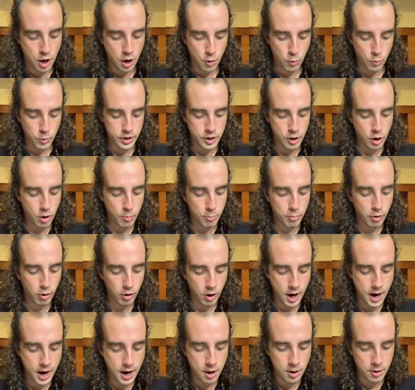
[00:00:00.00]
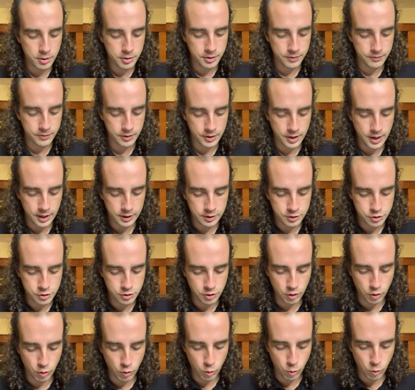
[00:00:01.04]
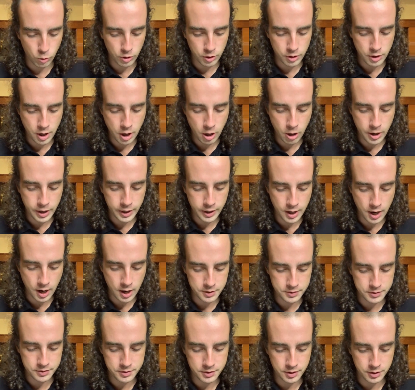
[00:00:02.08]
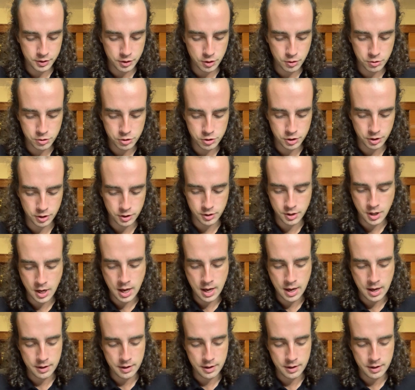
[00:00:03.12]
We are proud of an extraordinary constitution